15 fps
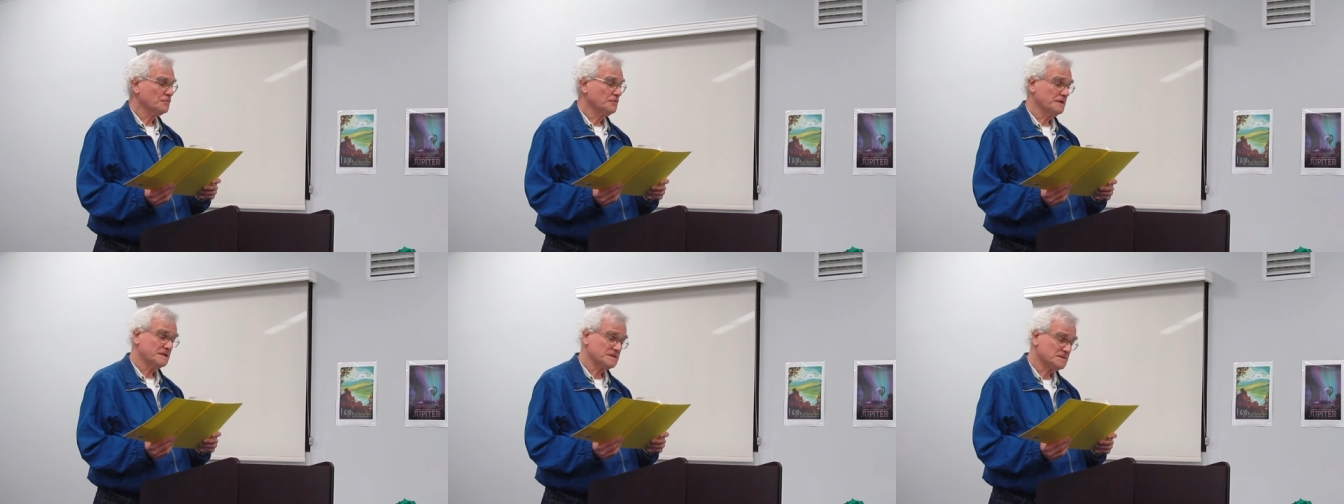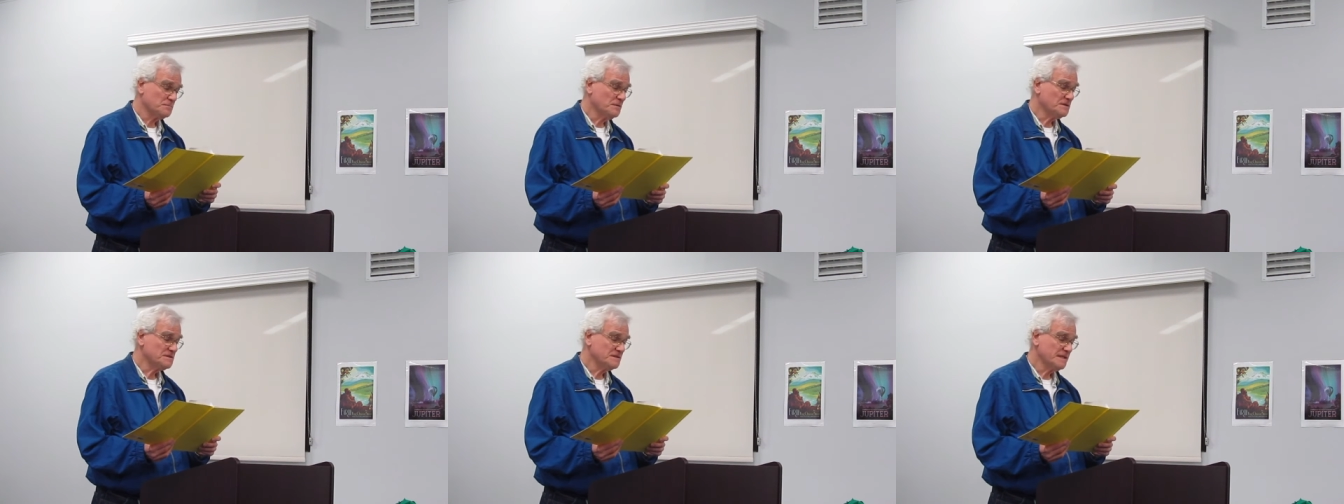
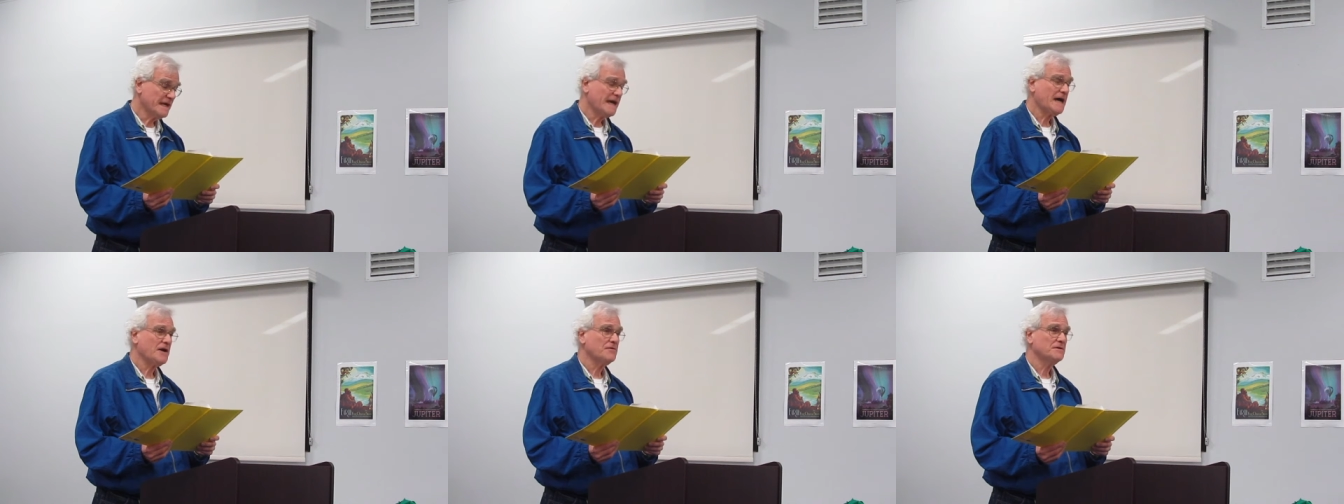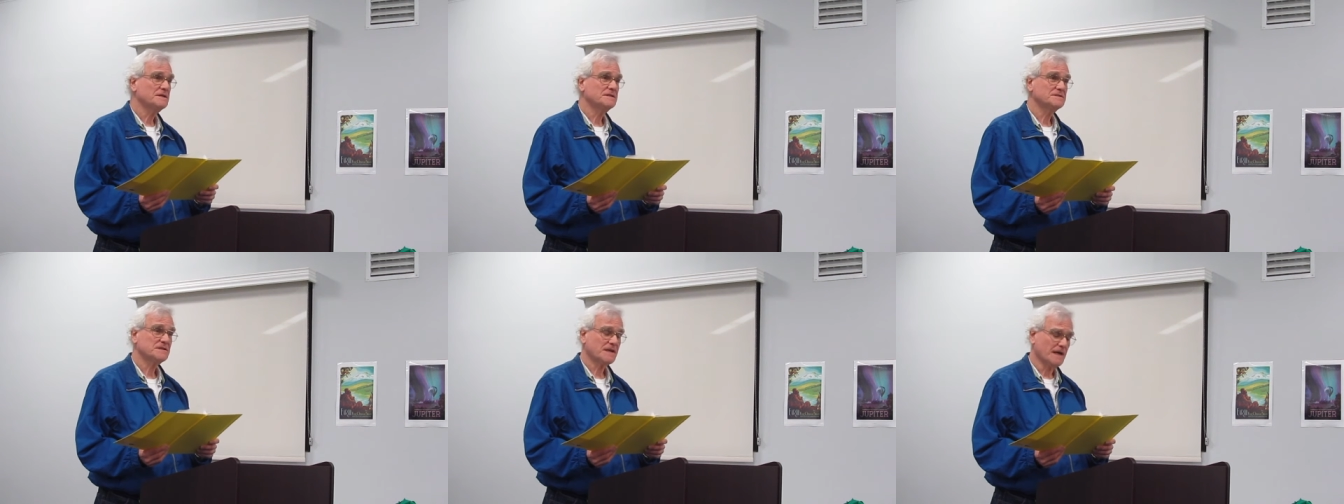Christmas now
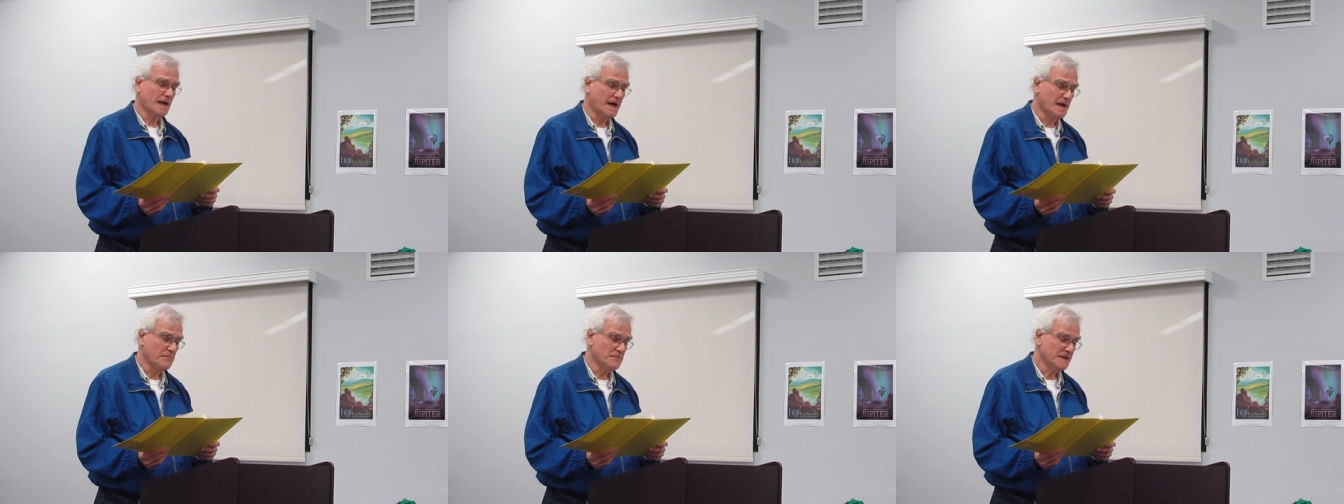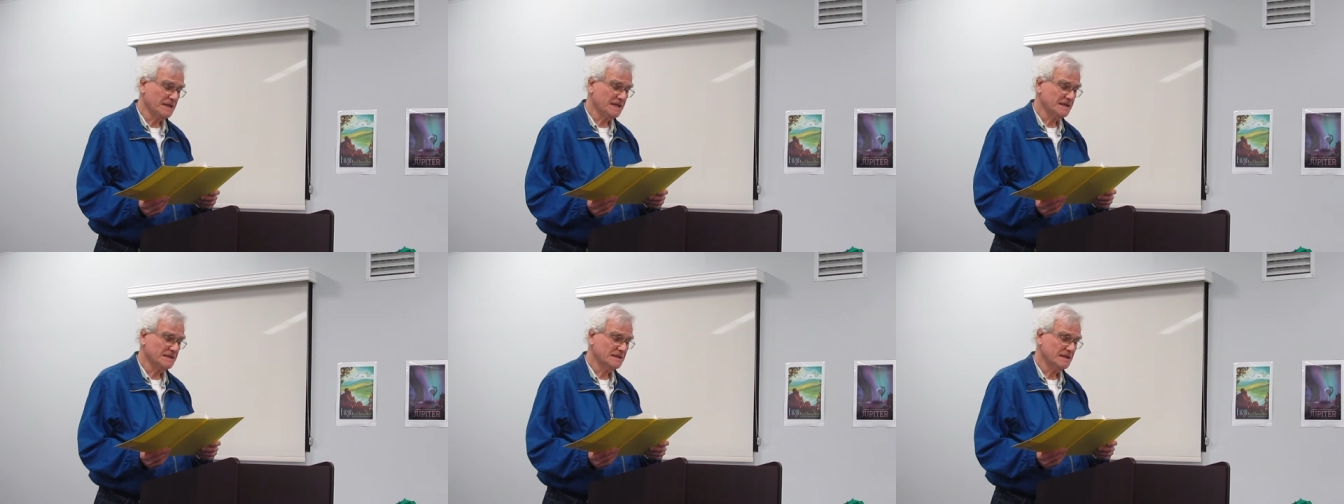is
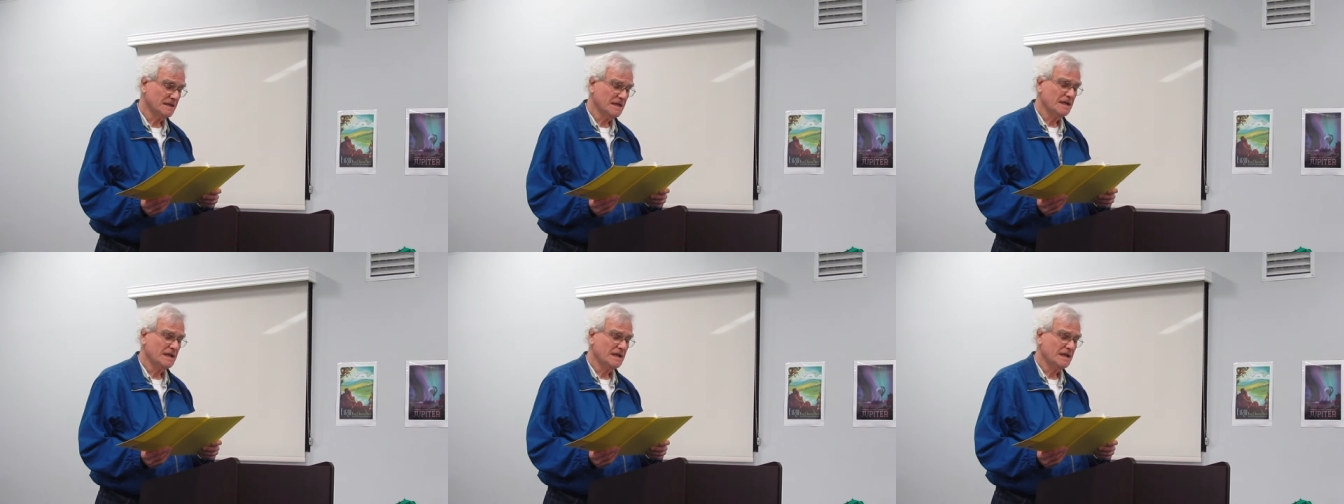coming.